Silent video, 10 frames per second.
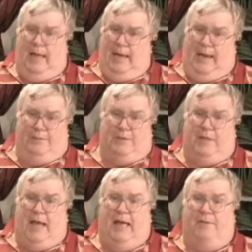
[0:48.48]
and after
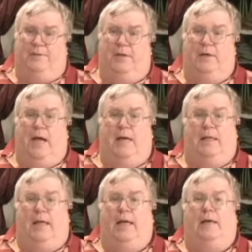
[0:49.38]
that, if they're
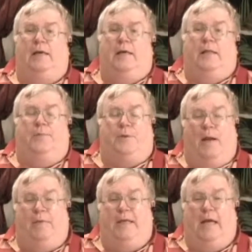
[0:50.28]
not there, they're
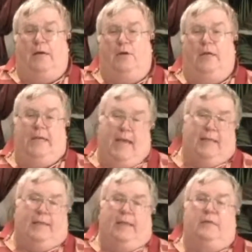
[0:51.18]
probably not going to
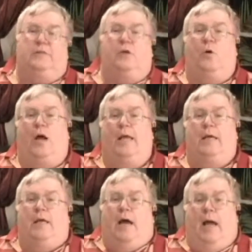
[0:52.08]
get there, so I
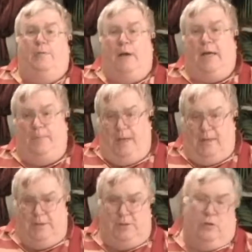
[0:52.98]

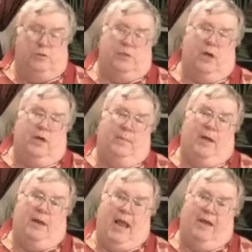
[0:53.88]
recommend the show start
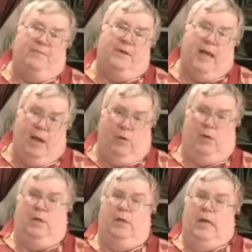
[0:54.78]
about half an
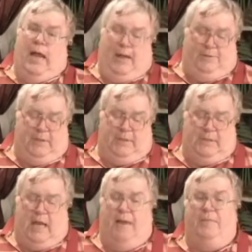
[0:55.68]
hour after the
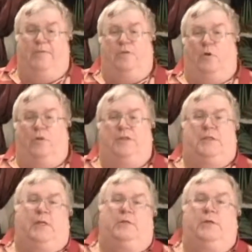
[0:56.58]
time you've told the
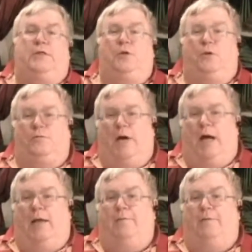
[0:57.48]
children to
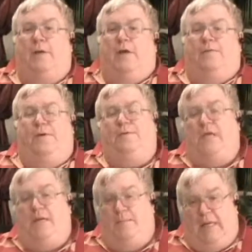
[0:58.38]
arrive.
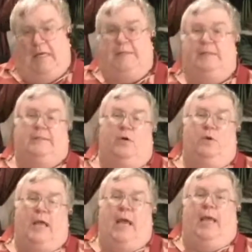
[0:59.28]
15 minutes is
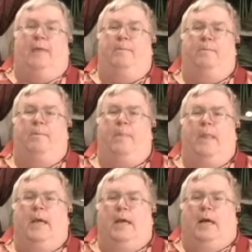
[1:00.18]
okay.
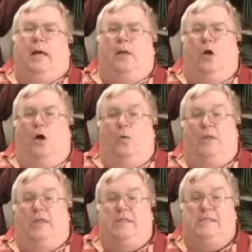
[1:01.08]
Along
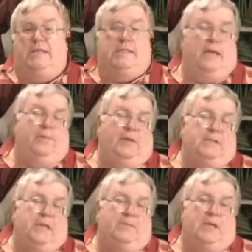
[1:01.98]
with this example,
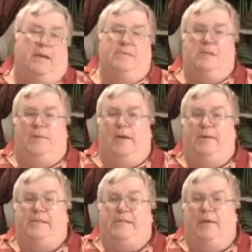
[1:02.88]
sometimes the
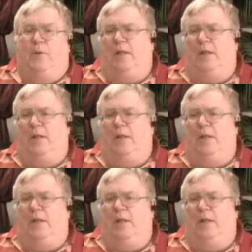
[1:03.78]
parents say,